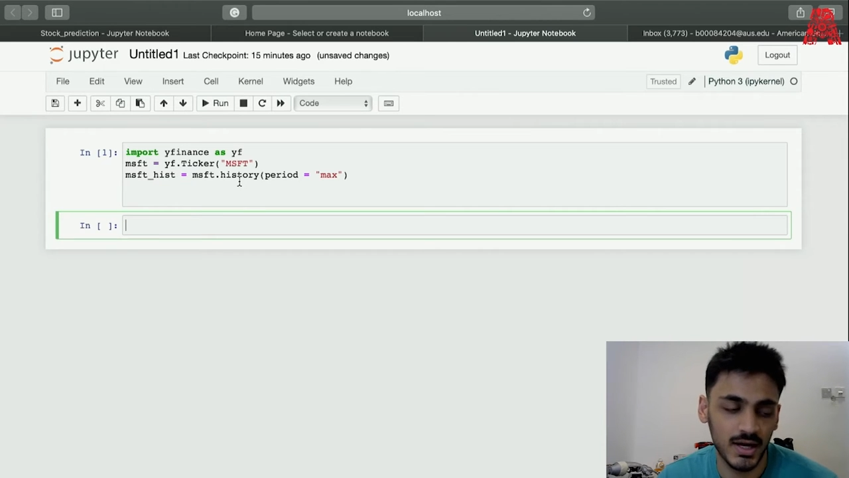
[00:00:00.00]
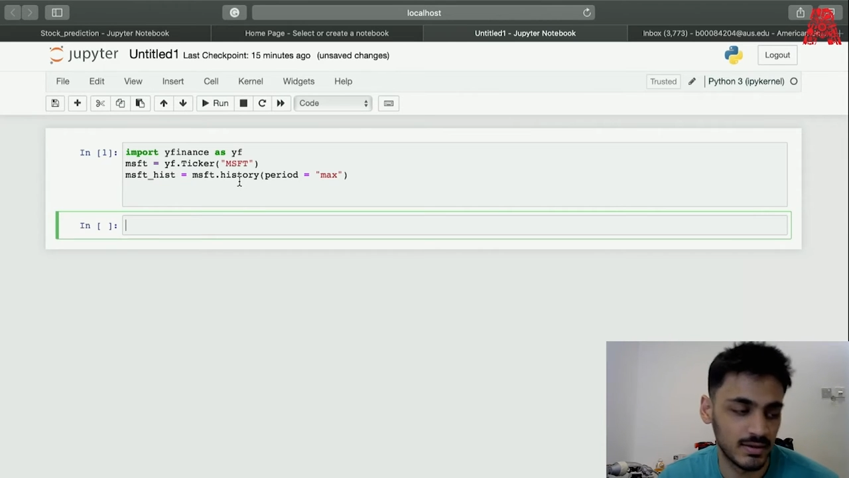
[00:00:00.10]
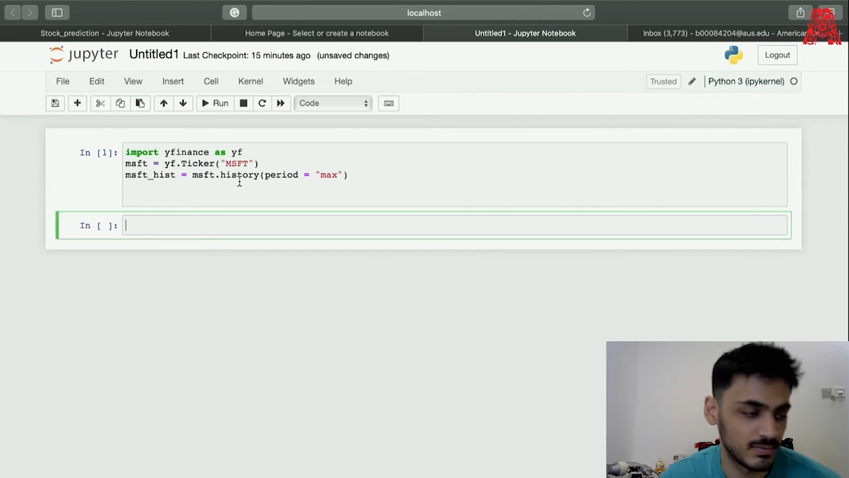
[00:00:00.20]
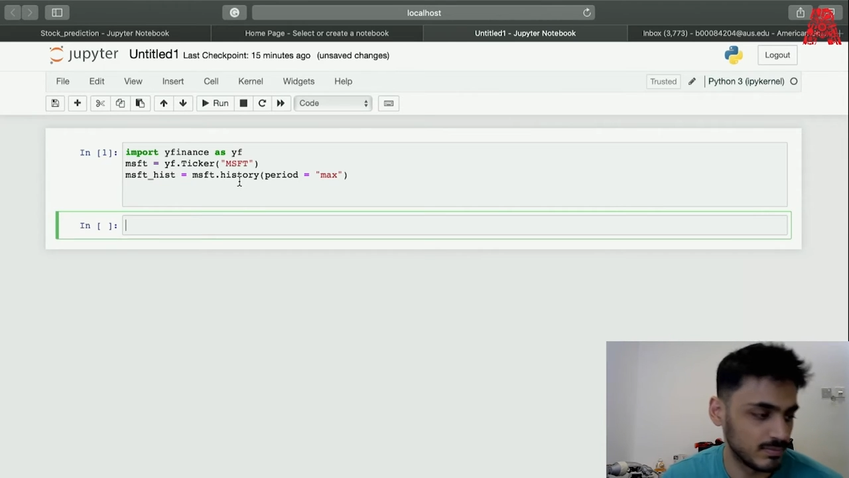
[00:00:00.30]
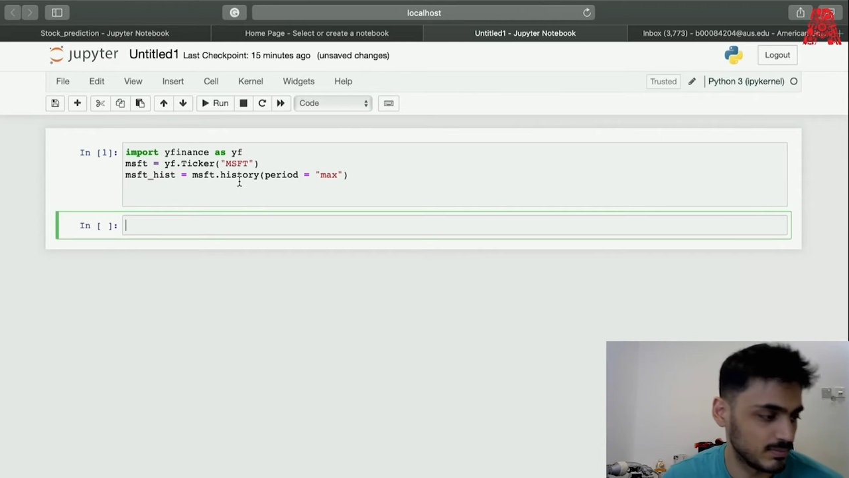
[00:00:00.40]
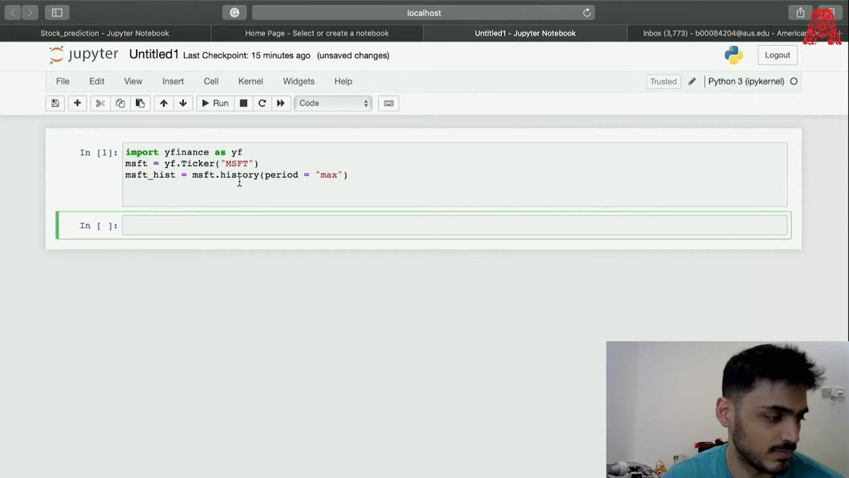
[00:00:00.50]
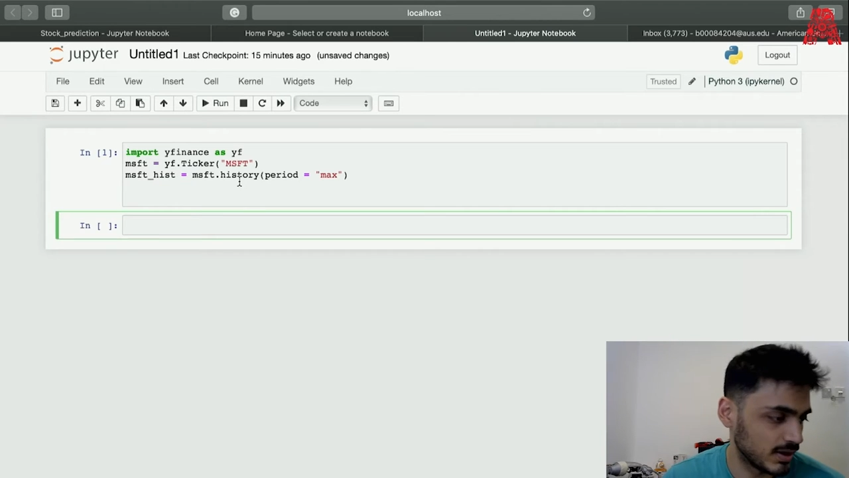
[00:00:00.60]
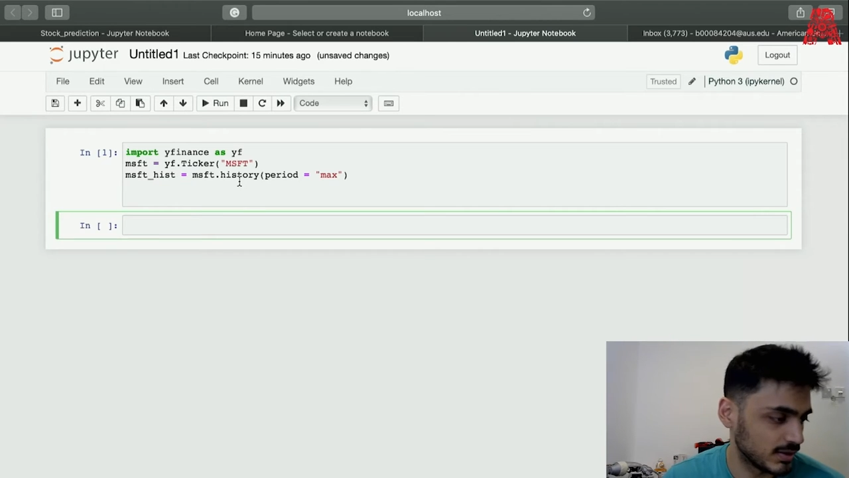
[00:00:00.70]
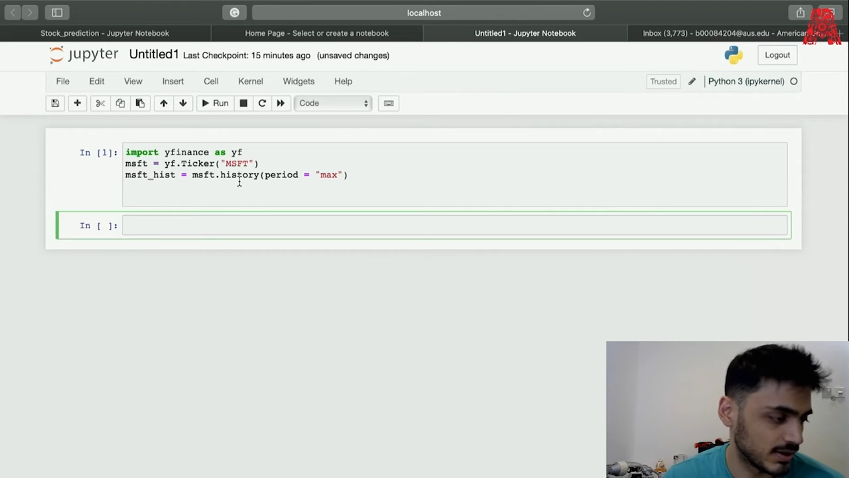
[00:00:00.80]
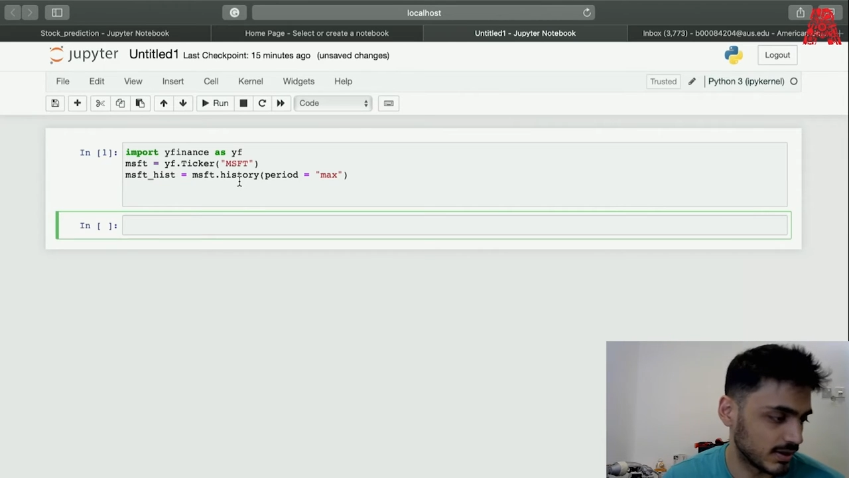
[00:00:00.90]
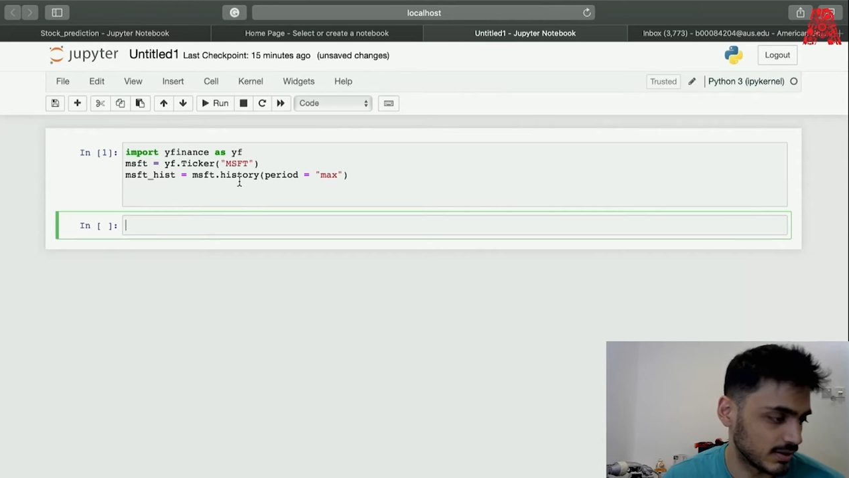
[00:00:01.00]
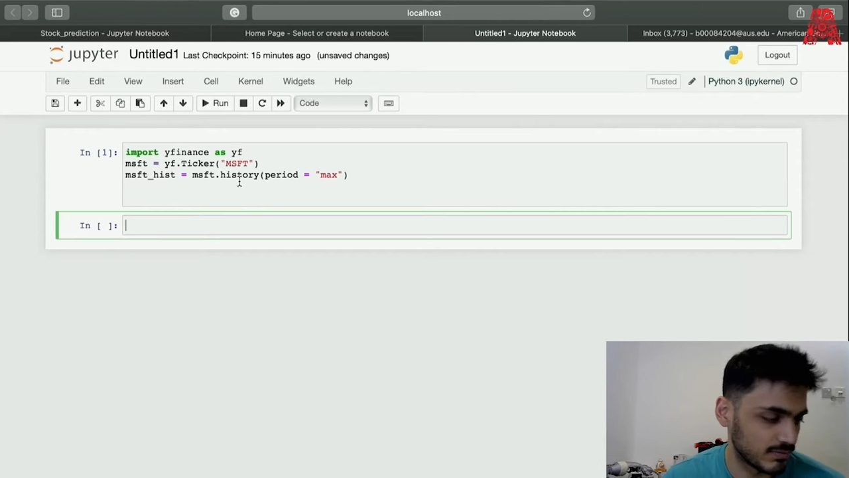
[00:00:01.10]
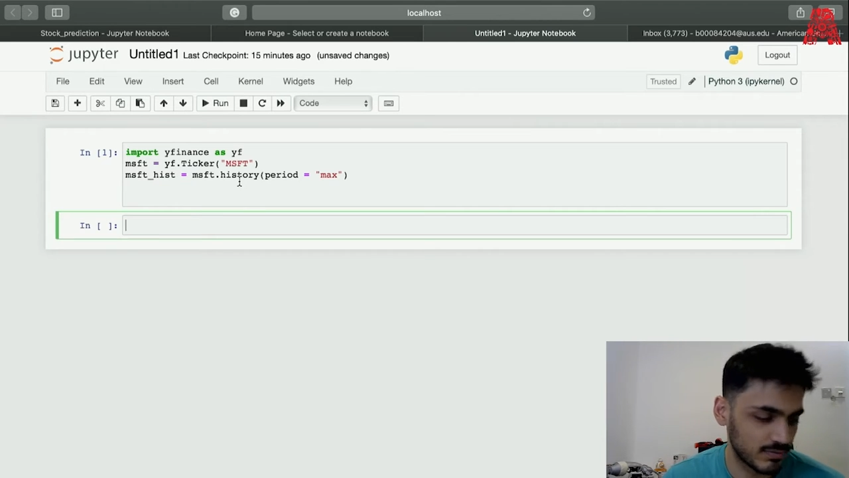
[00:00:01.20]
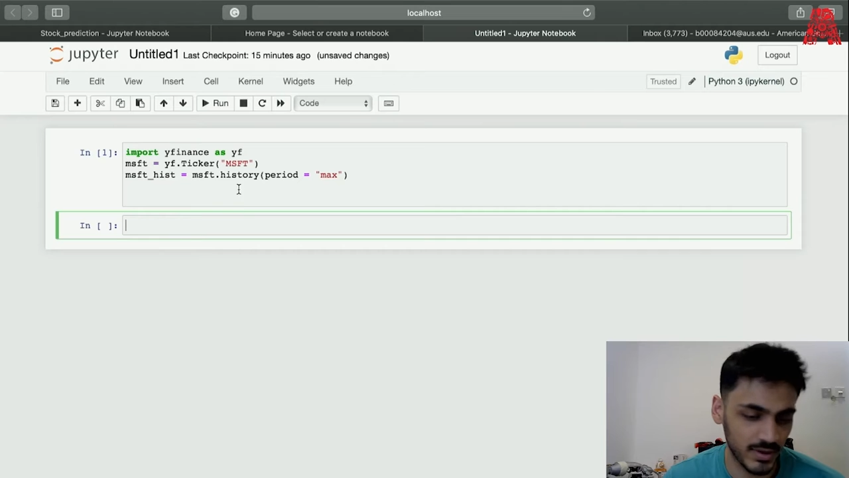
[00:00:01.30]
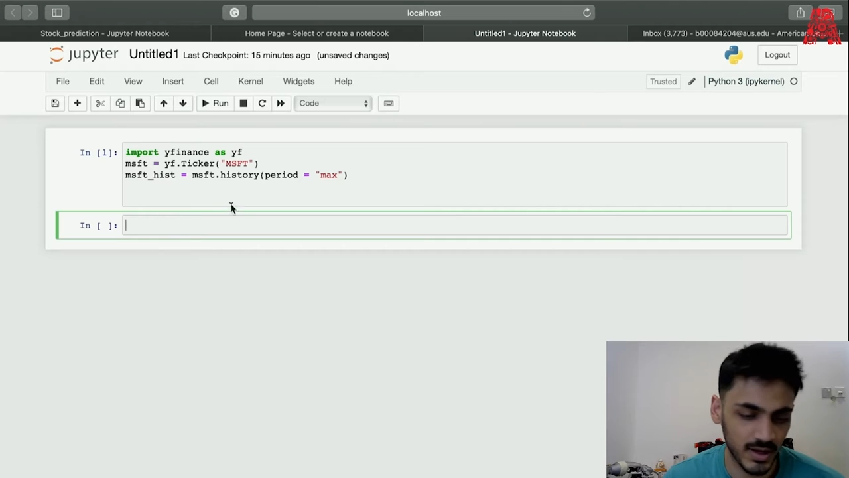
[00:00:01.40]
and make a ticket
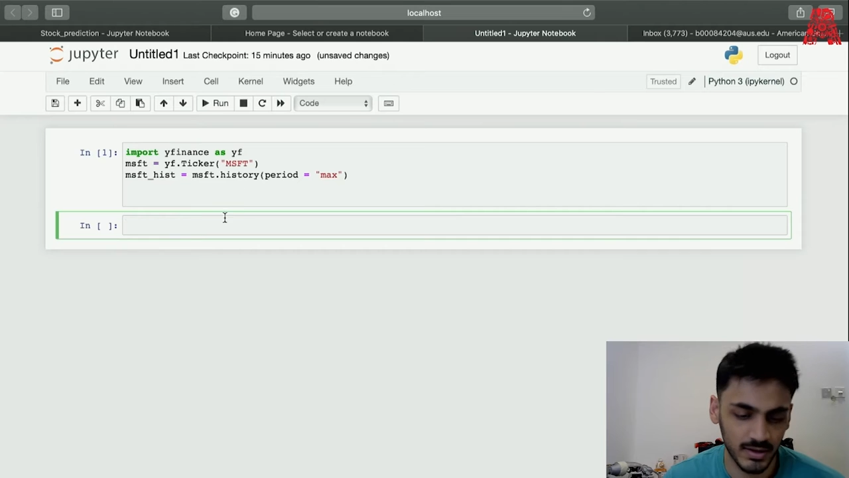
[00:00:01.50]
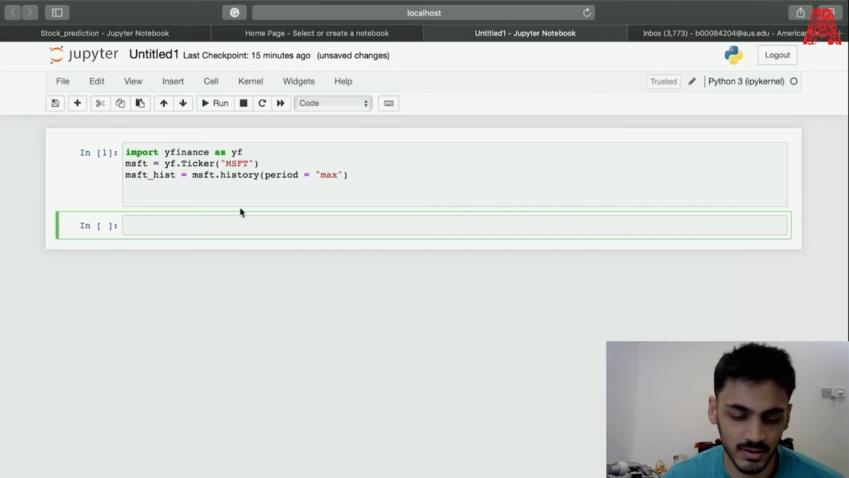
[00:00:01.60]
for that.